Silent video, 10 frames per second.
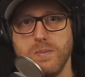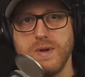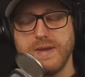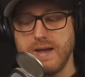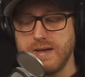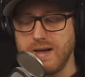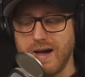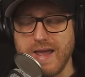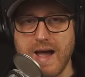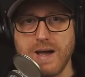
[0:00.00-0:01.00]
But then
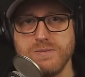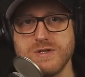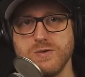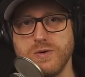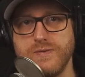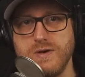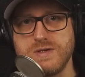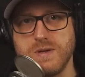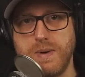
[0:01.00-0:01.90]
I am sort of used to